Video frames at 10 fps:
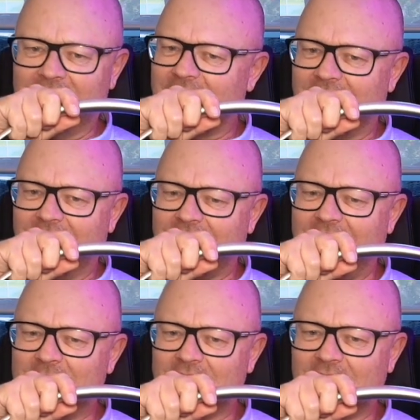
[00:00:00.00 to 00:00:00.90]
it
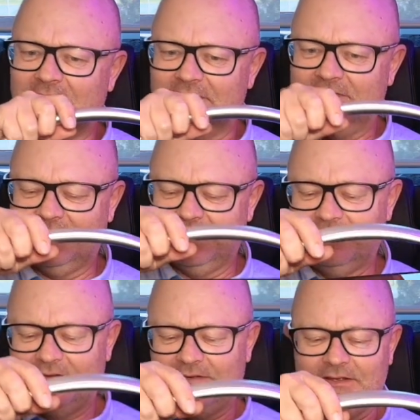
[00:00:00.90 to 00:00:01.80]
keeps on ticking
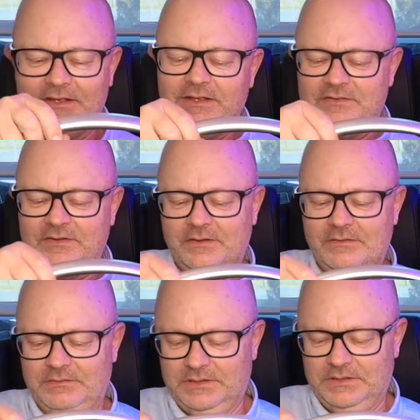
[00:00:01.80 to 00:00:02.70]
along. So
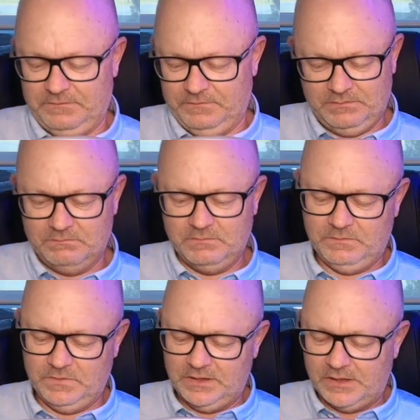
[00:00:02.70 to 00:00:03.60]
if
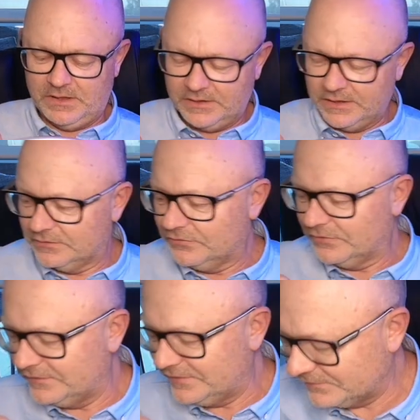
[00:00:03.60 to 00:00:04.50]
you like, I can try
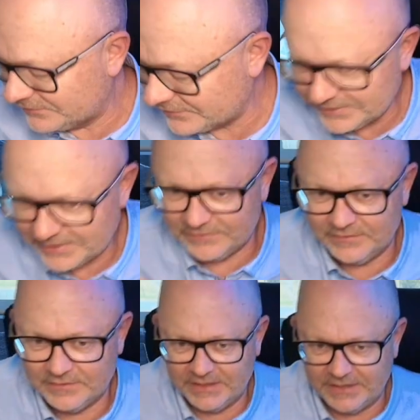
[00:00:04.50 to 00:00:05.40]
and demonstrate that to
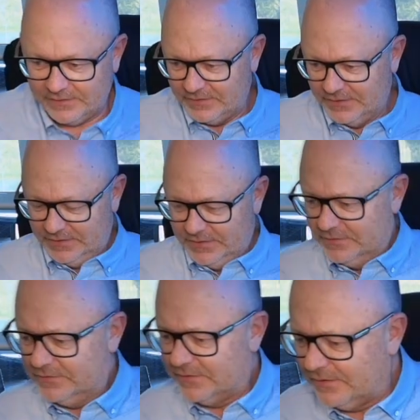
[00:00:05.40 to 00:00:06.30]
you now.
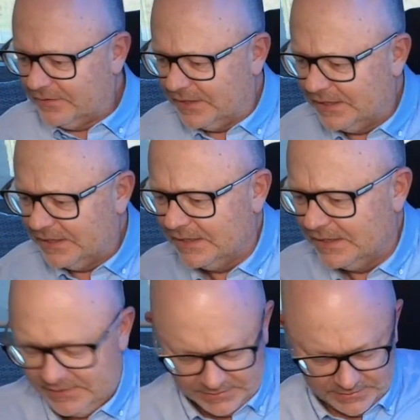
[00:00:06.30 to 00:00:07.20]
So
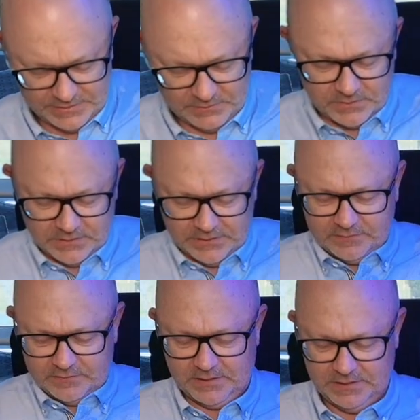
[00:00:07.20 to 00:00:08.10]
tell you what,
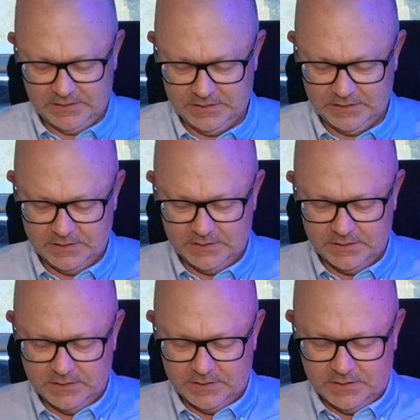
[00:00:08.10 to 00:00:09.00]
let's
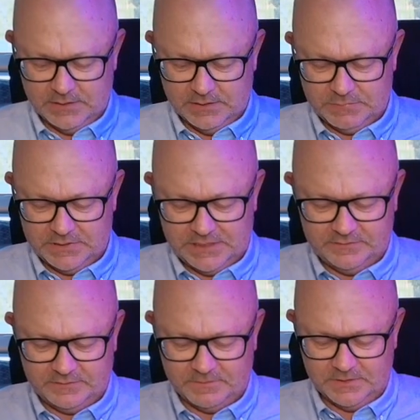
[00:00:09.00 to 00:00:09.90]
play
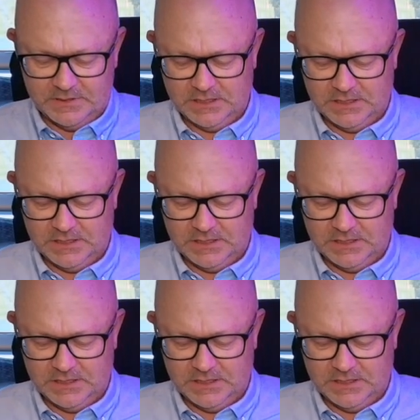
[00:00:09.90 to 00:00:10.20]
something